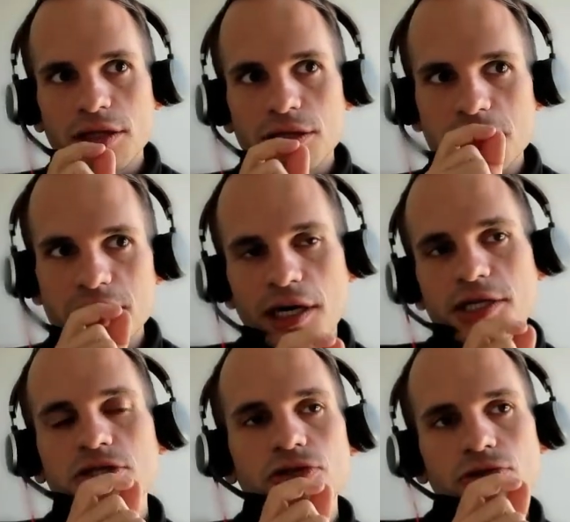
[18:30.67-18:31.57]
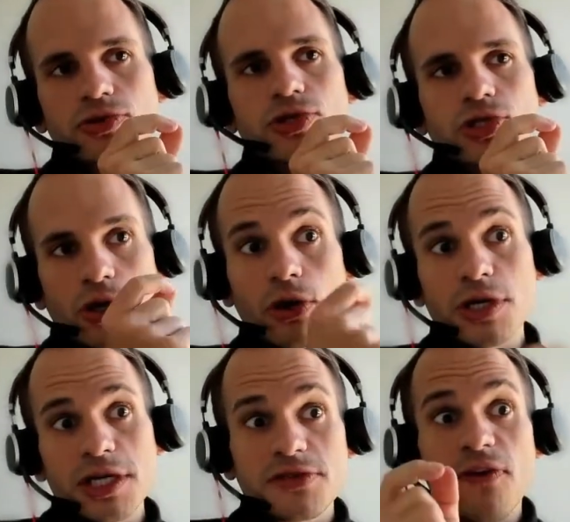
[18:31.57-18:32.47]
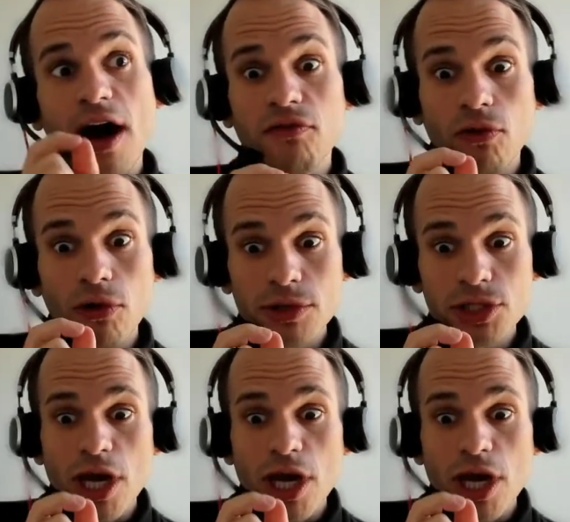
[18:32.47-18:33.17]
the tongue isn't used to go this far forward,